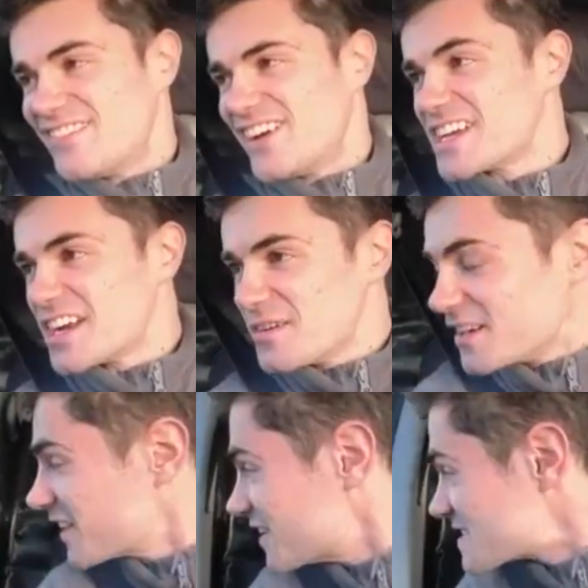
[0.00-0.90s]
figure out
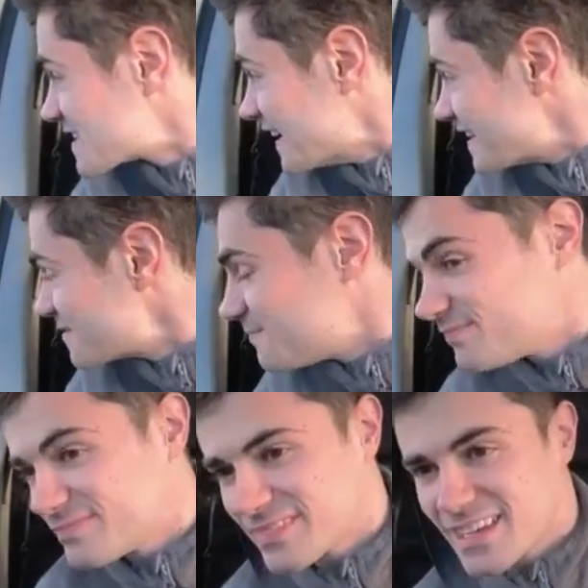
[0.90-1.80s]
what you're going to say, Adam.
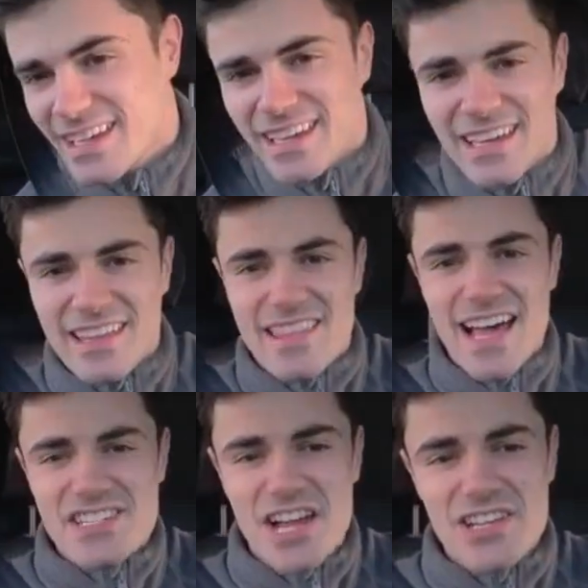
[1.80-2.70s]

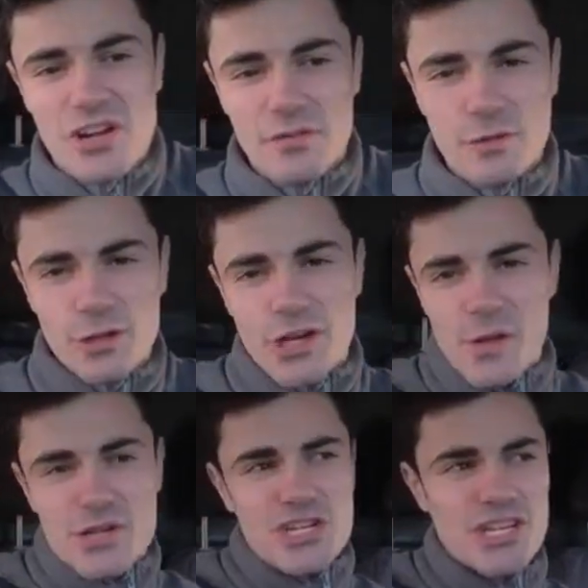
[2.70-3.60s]
That's us offloaded
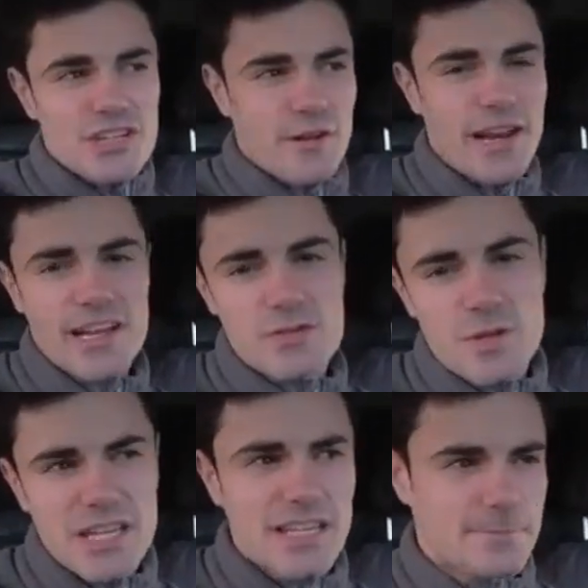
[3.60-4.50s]
all the sheets for next
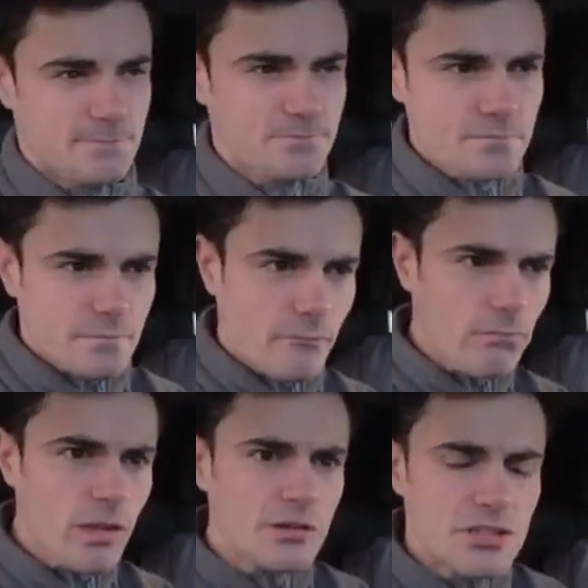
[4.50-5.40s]
week.
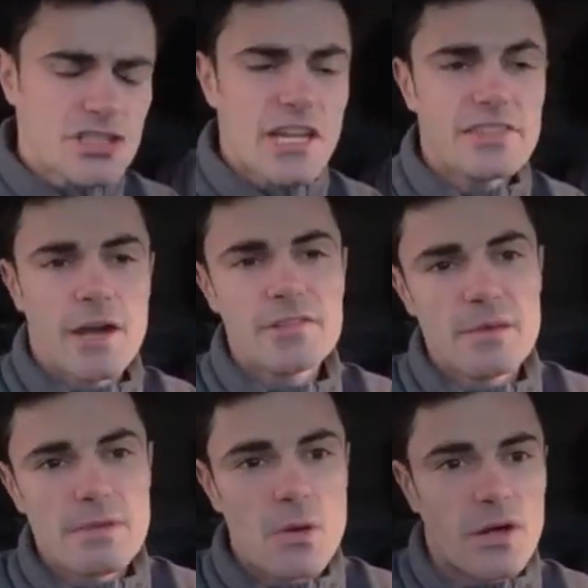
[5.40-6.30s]
Just heading down
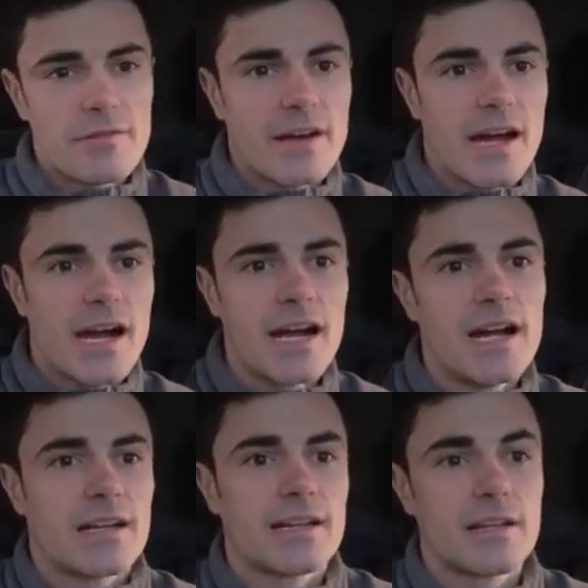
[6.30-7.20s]
to meet one of
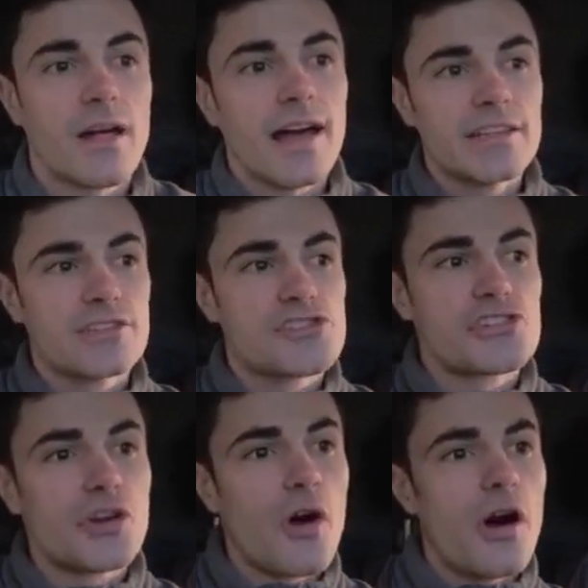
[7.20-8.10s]
our clients,
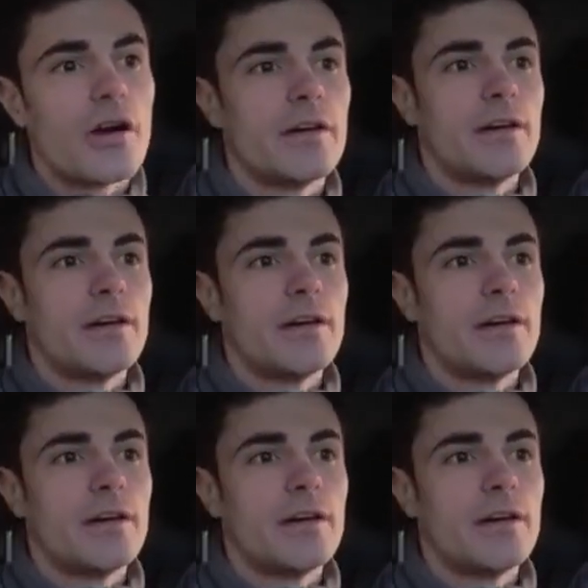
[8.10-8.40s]
Scott,